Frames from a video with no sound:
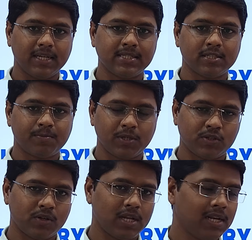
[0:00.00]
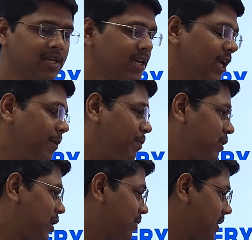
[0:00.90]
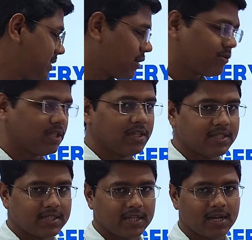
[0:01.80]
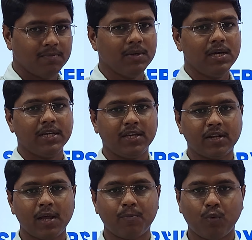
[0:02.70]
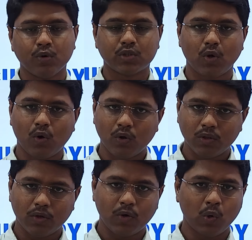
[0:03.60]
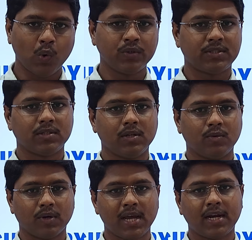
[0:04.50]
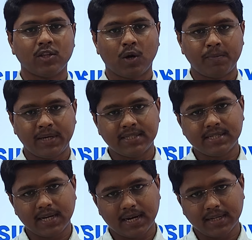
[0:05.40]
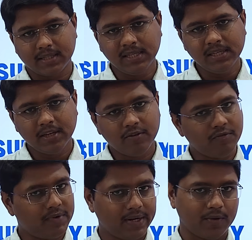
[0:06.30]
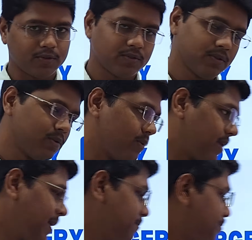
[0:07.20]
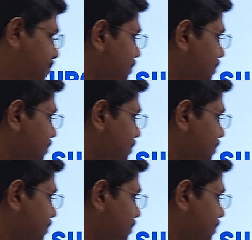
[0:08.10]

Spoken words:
cases pictorially. Important one is actually the Instagram. Here I post all the notes, okay, and the updates regarding the videos. Okay,